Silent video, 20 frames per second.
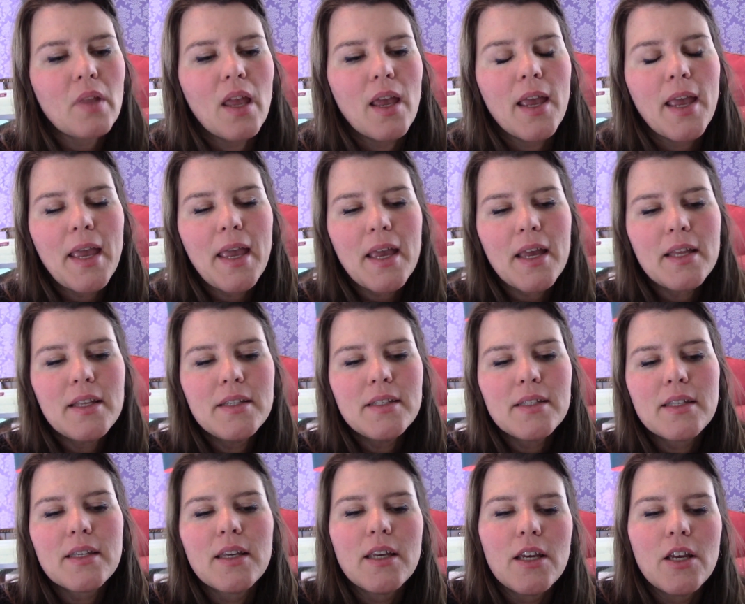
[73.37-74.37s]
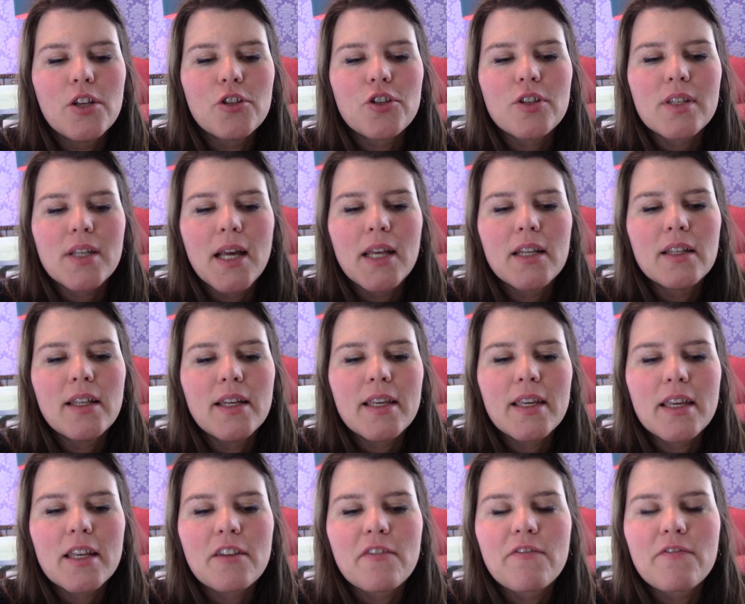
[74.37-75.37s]
and just kind of like
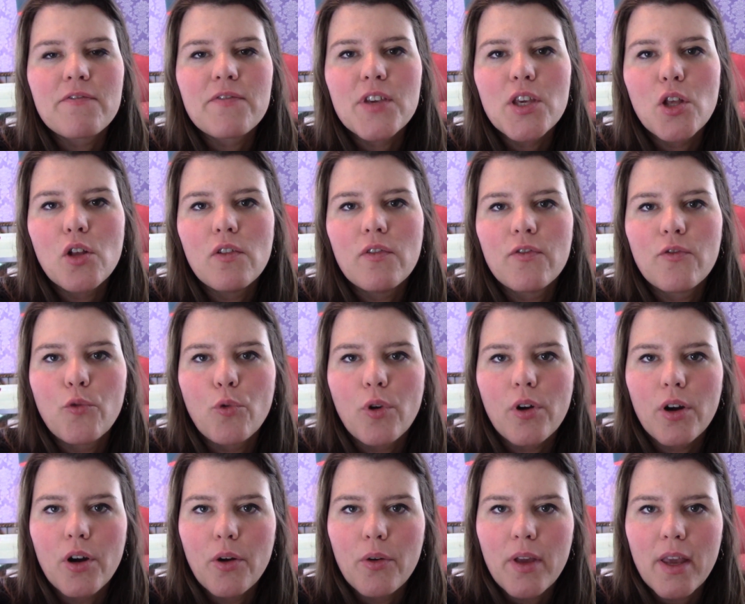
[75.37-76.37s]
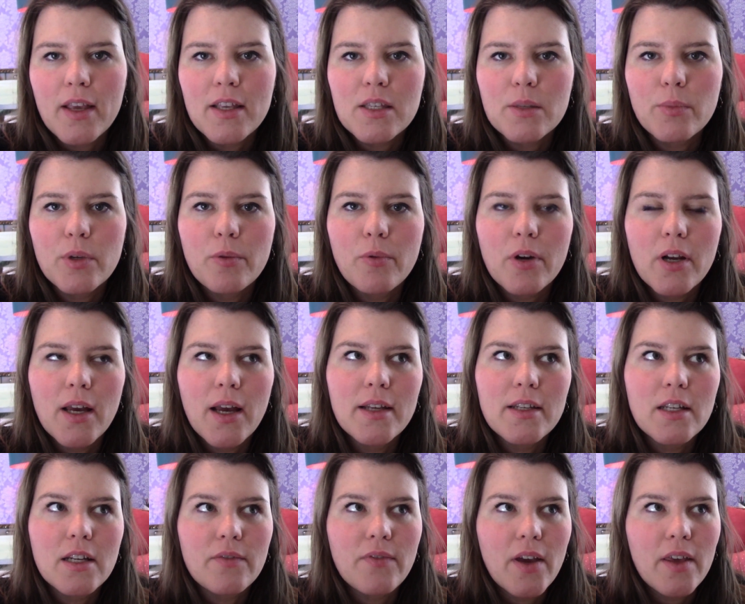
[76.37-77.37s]
get a feel for, okay, so we want to
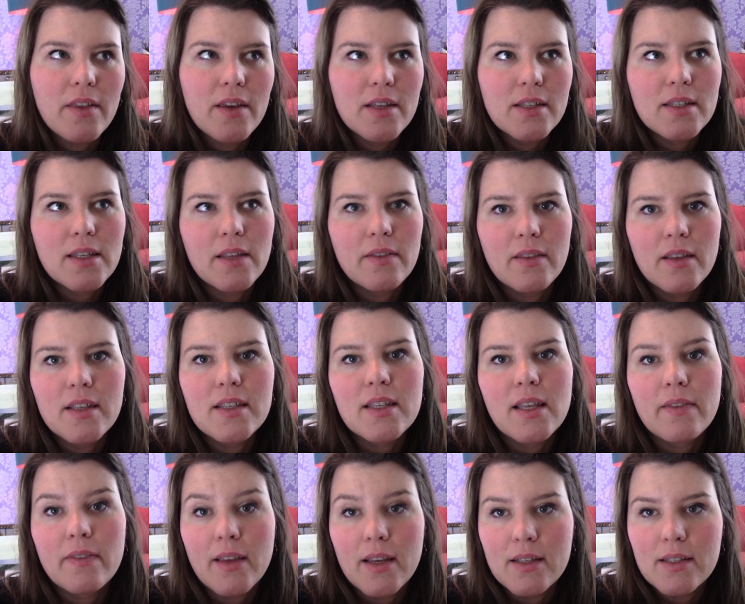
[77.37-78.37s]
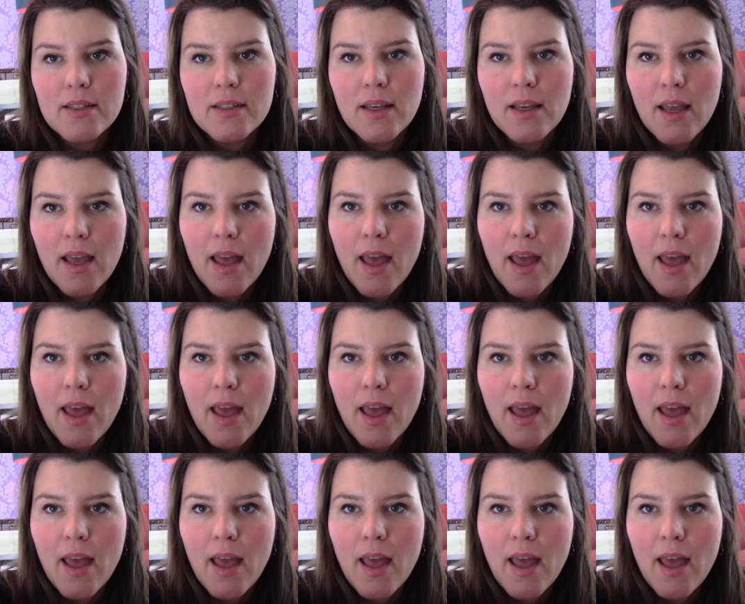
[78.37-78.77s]
identify this and this and this.